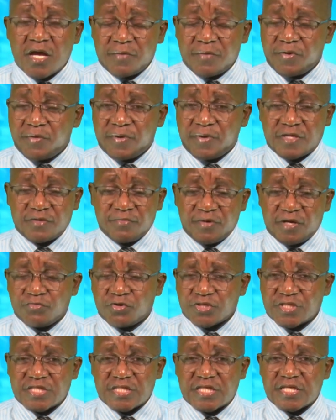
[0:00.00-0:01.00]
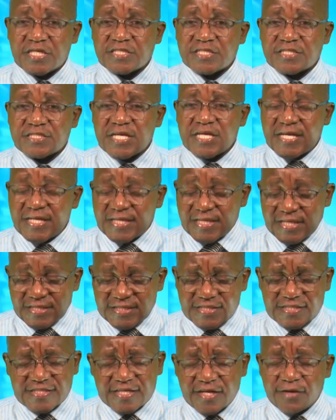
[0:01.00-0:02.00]
Remember, the Bible says
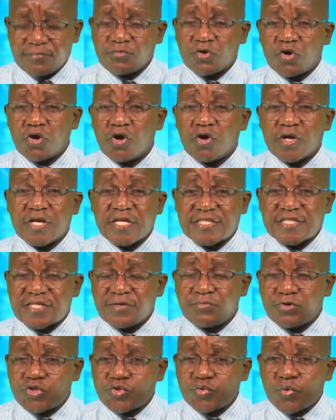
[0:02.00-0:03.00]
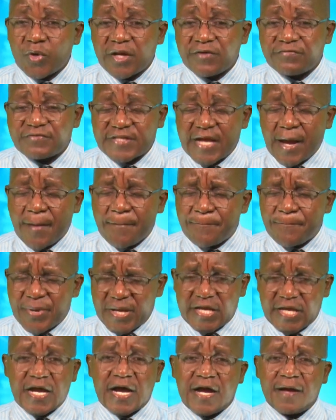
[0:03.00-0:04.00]
this same God is able to lift a
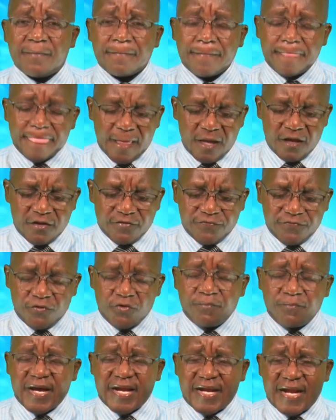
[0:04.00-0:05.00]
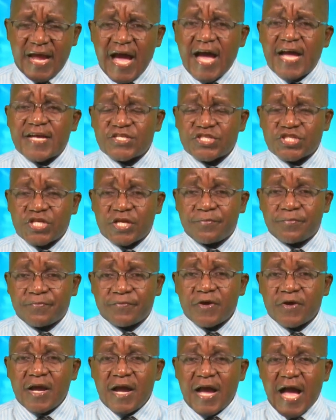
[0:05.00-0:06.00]
beggar from an ash heap
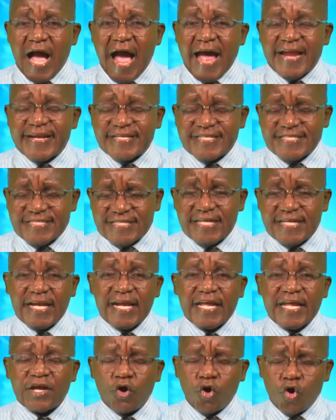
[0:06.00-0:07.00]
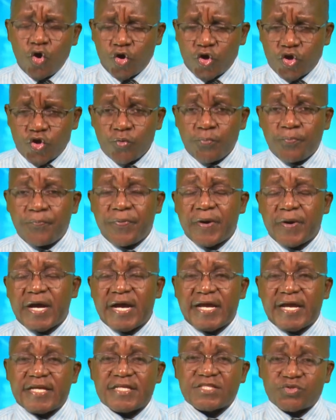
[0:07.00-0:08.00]
until he
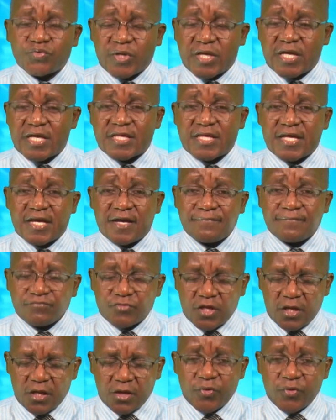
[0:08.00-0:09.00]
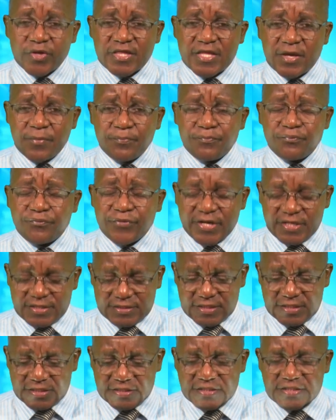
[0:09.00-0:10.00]
occupies together with the
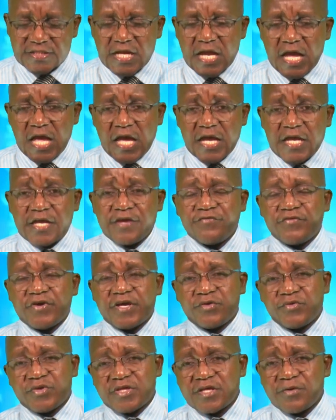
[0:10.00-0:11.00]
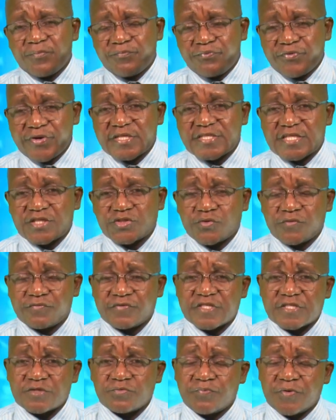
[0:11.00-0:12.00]
princes, even with the princes
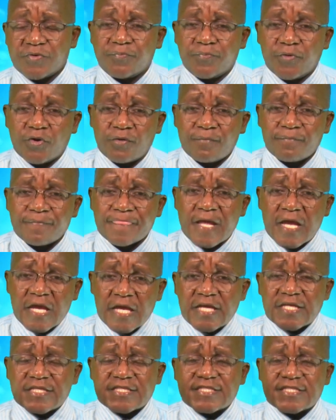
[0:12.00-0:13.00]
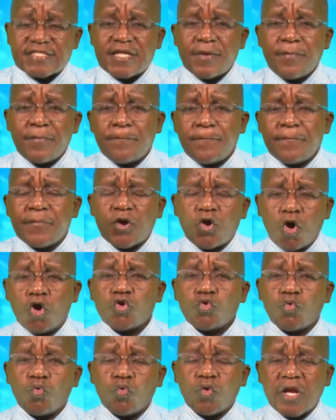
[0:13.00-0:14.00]
of his people. He is the
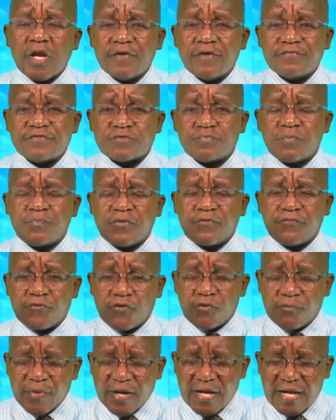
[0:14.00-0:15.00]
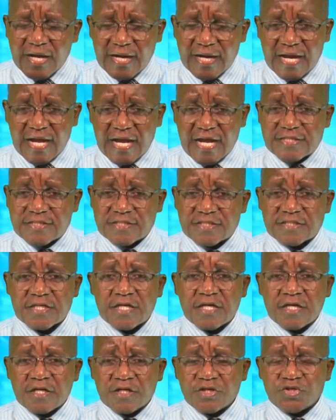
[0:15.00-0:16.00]
God who lifts people from grass
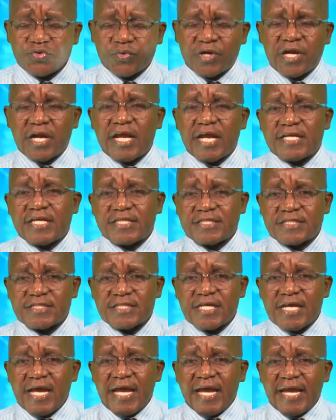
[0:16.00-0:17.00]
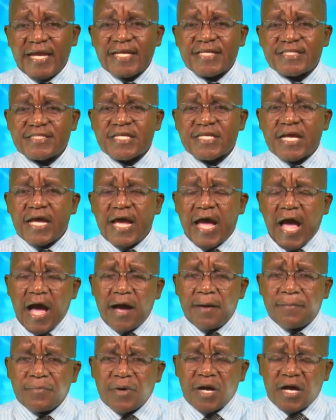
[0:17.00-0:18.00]
to grass. He is
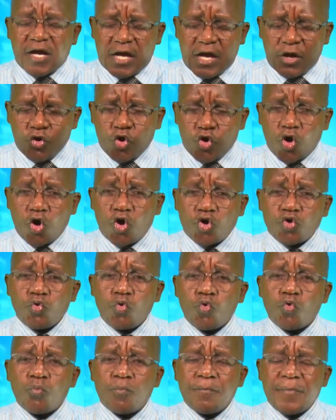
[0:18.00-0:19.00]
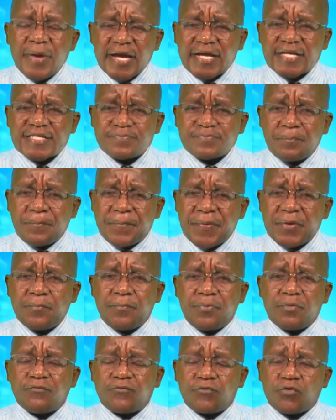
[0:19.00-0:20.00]
a God who makes
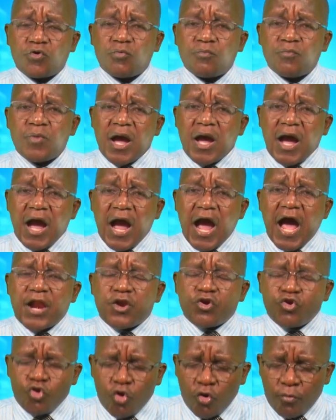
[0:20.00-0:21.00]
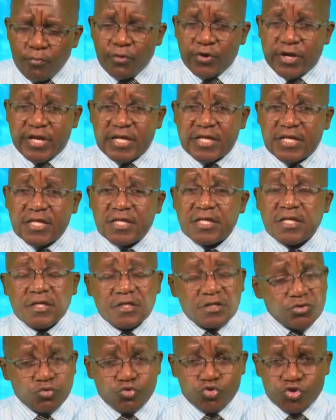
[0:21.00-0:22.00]
people from a nobody
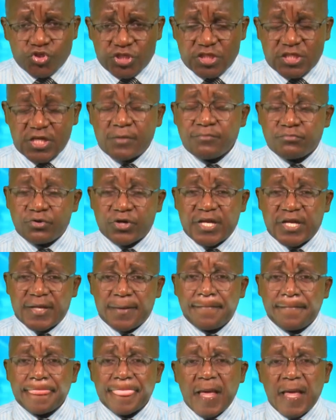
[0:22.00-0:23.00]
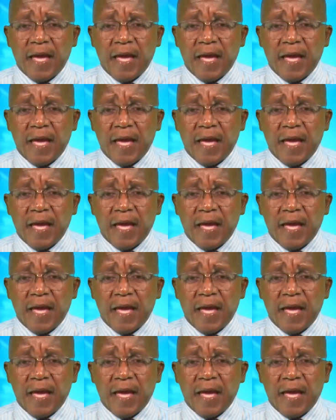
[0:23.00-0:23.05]
to somebody.